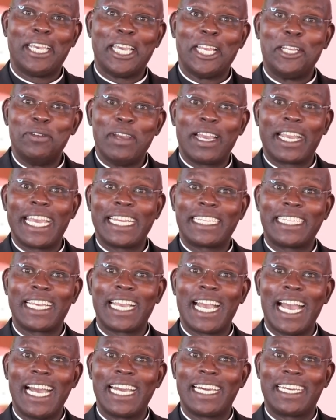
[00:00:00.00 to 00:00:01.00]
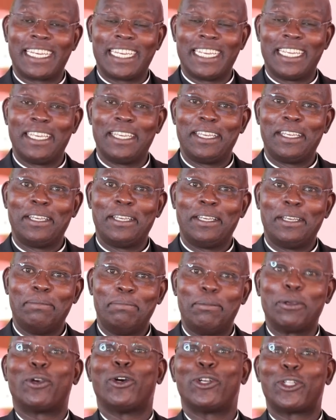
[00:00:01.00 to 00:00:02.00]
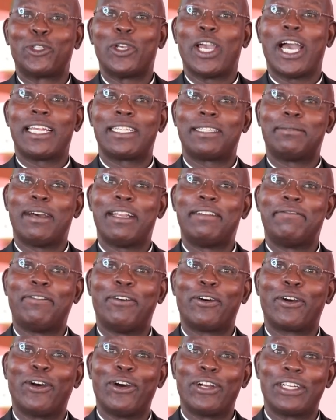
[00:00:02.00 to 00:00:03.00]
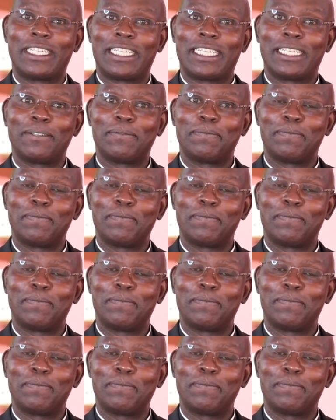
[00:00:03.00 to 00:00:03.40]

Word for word: and you are getting angry because your husband forgot,